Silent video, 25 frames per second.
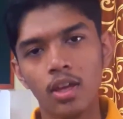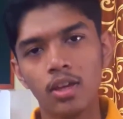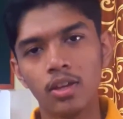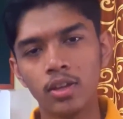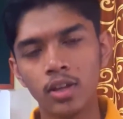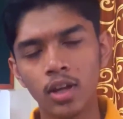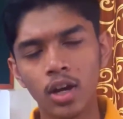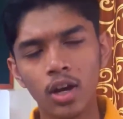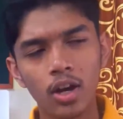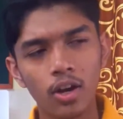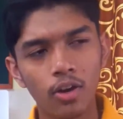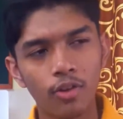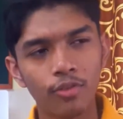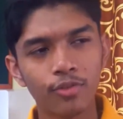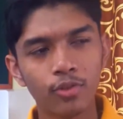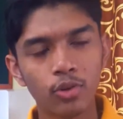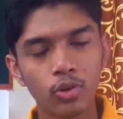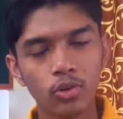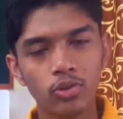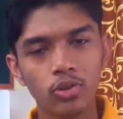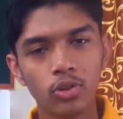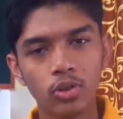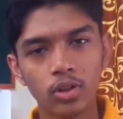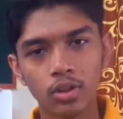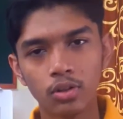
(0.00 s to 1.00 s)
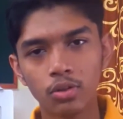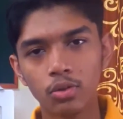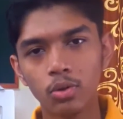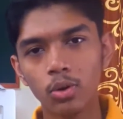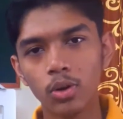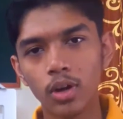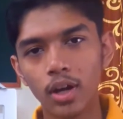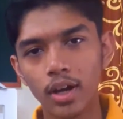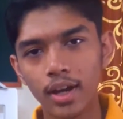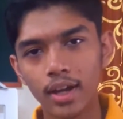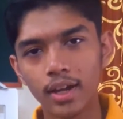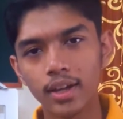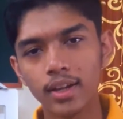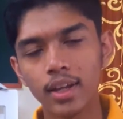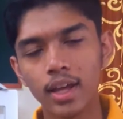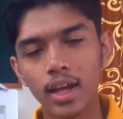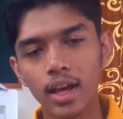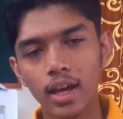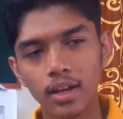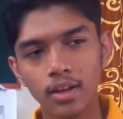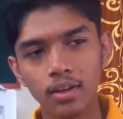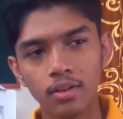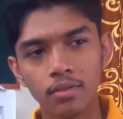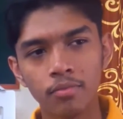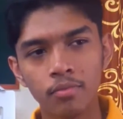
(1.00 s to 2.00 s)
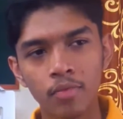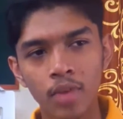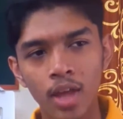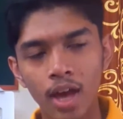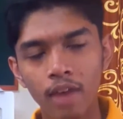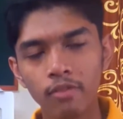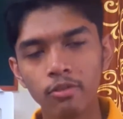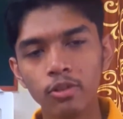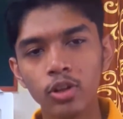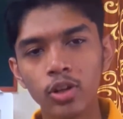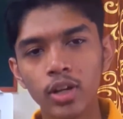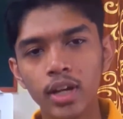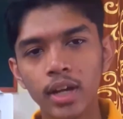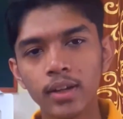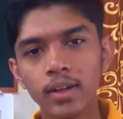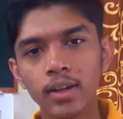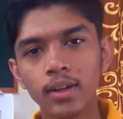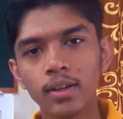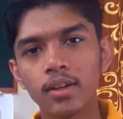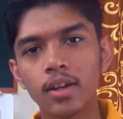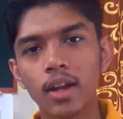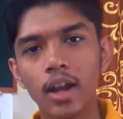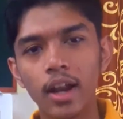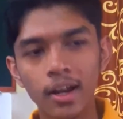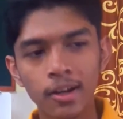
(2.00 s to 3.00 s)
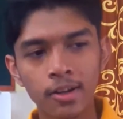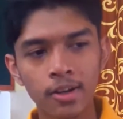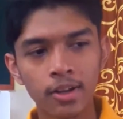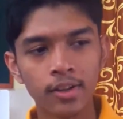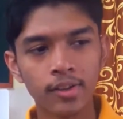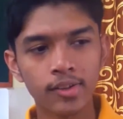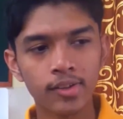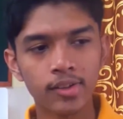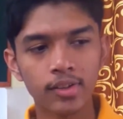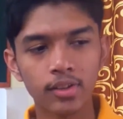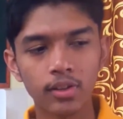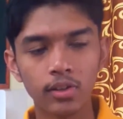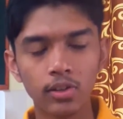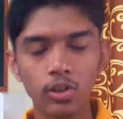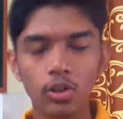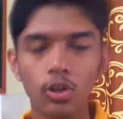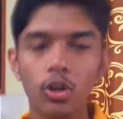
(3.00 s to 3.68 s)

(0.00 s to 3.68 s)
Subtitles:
Yeah, of course, you could go ahead and have a look at it. It is